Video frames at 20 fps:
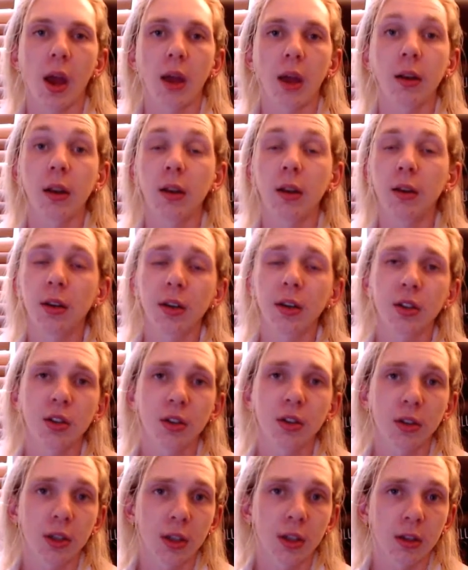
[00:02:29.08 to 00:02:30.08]
And
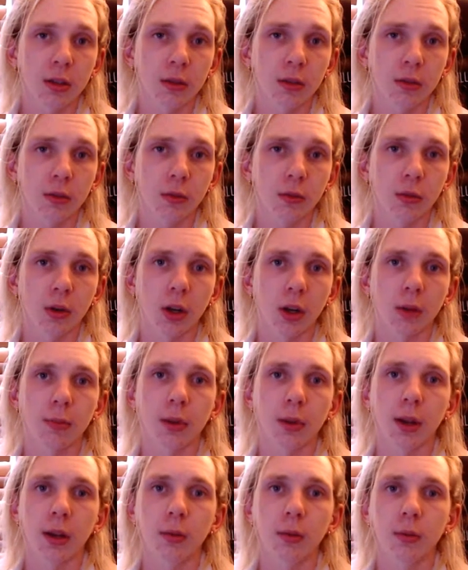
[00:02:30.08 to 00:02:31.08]
initially, when I
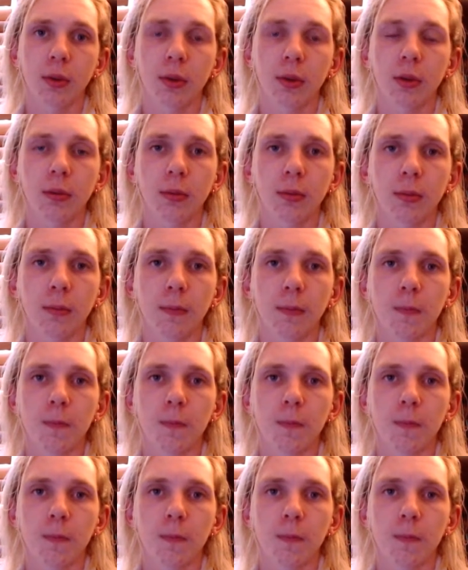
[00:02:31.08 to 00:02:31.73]
played with them,